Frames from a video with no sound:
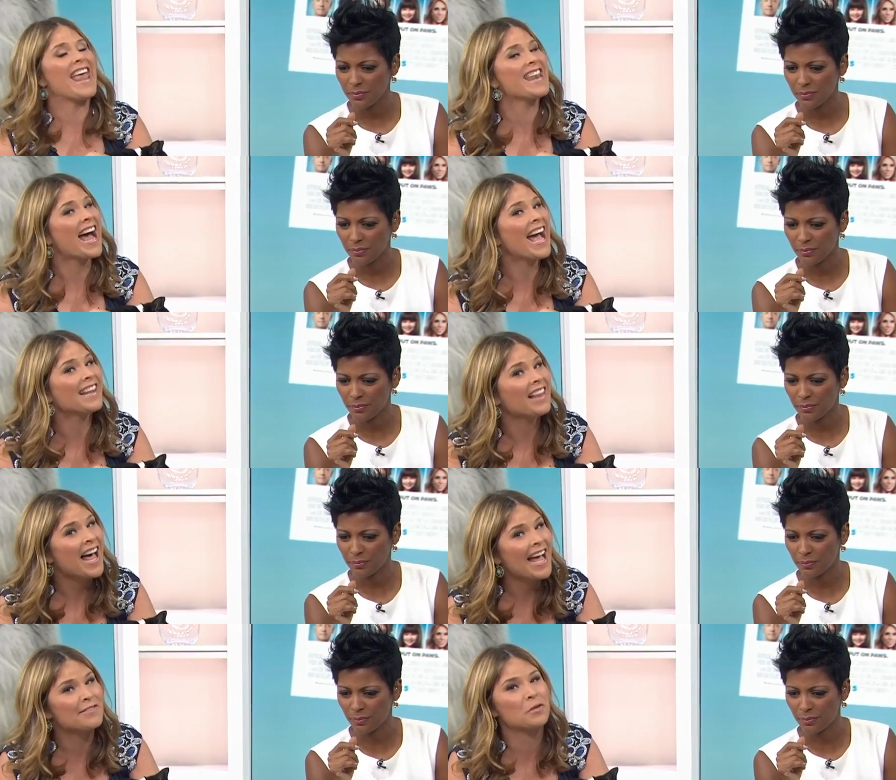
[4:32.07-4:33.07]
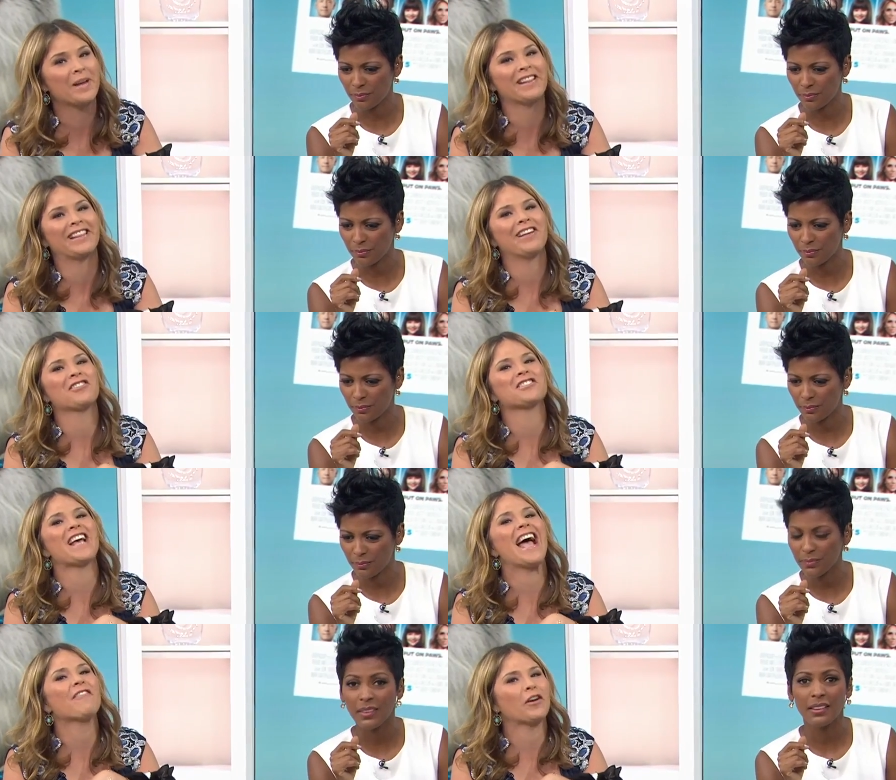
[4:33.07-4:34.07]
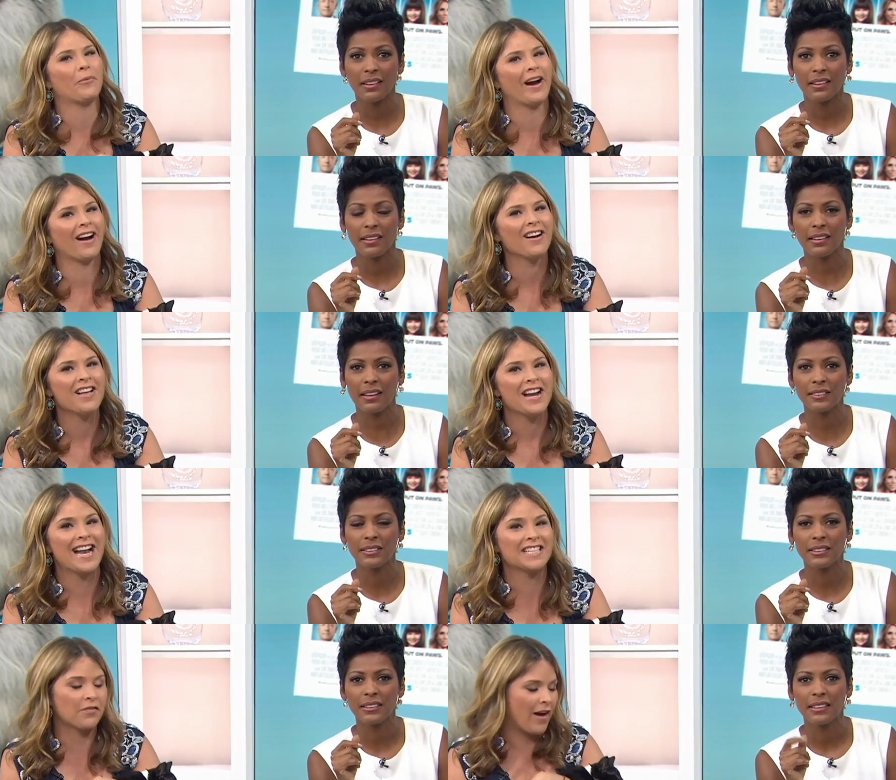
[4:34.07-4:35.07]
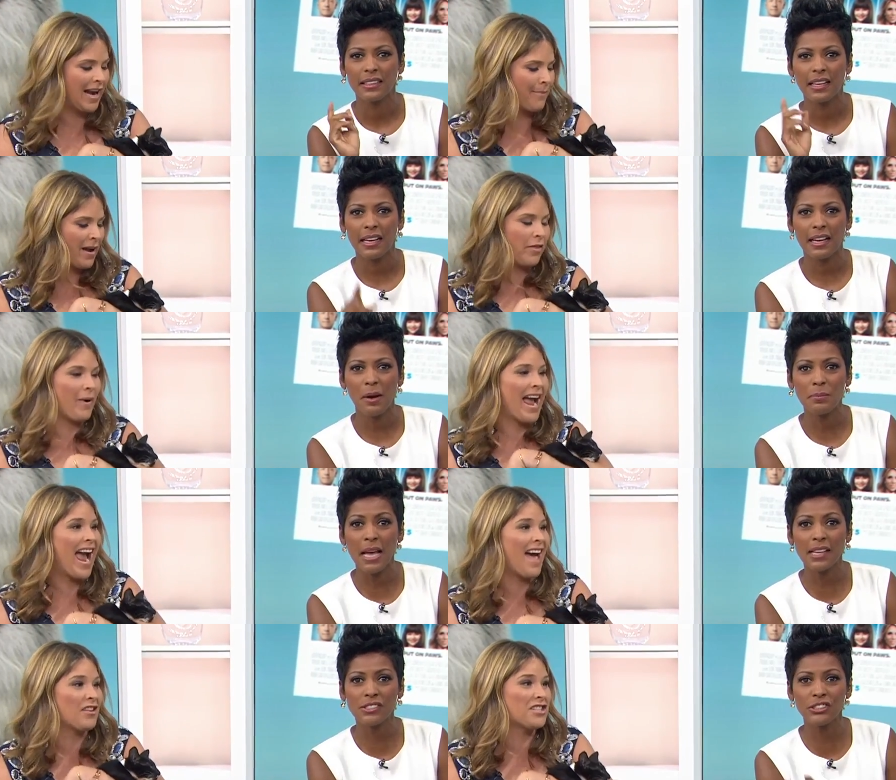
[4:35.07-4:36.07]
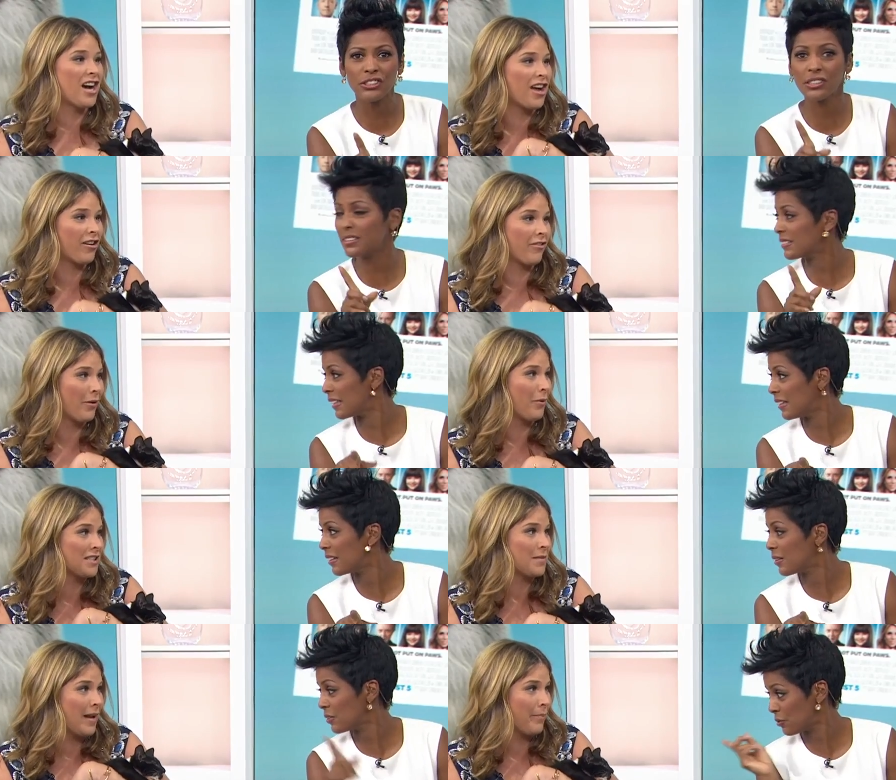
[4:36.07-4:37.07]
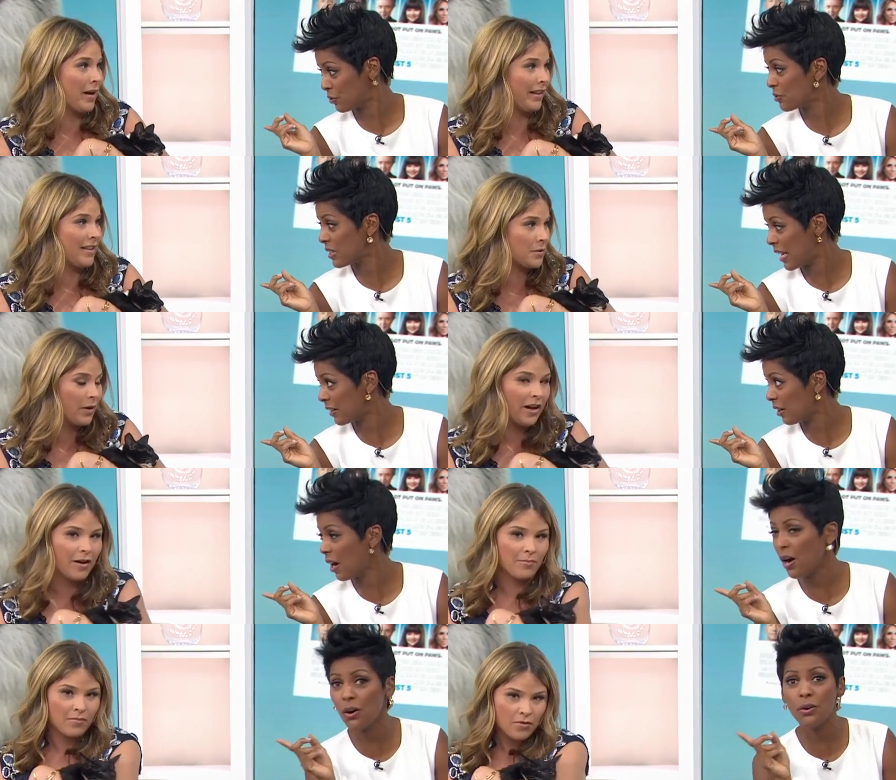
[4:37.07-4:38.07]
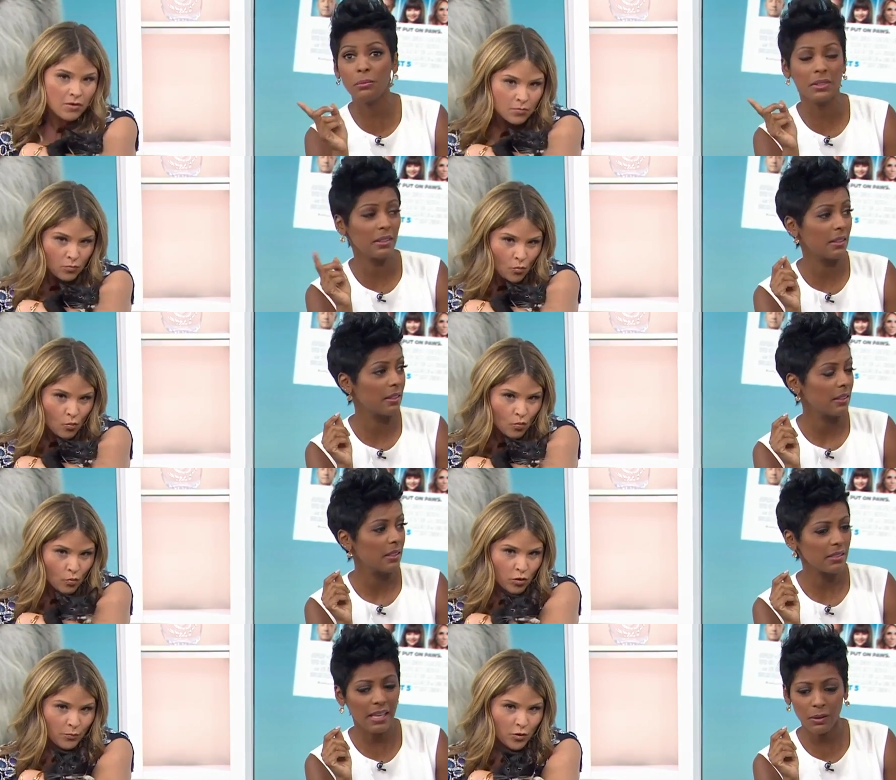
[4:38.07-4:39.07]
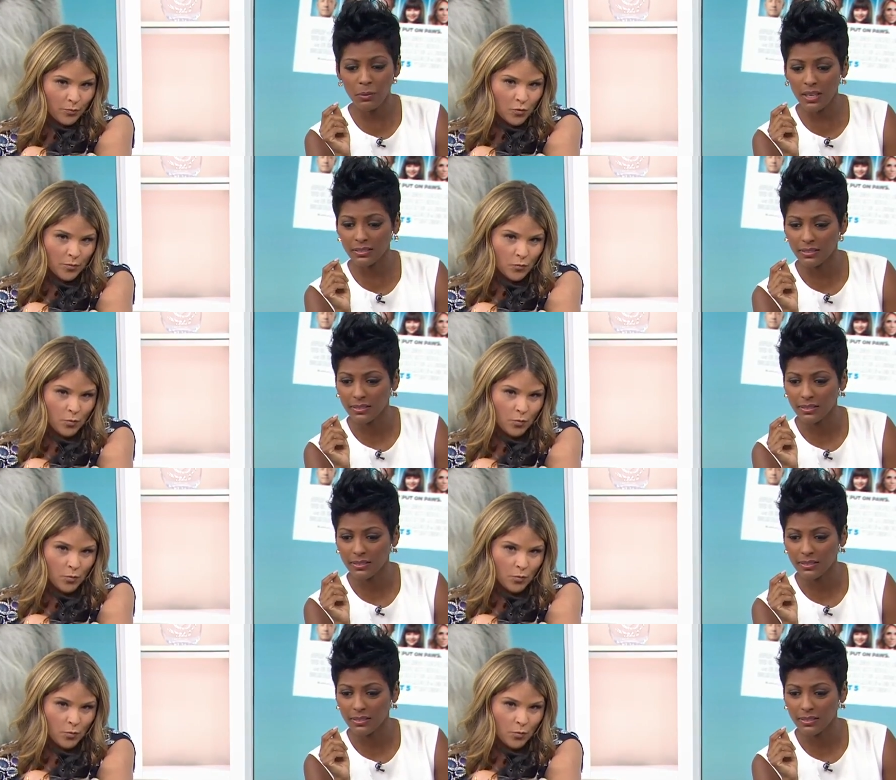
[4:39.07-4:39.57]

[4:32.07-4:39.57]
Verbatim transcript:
Speaker 1: and Nine Lives will be in theaters everywhere yeah. next Friday. By the way, Up I next, have a daughter that yeah. wants me to bring this. Yes, everybody take one. Take because one.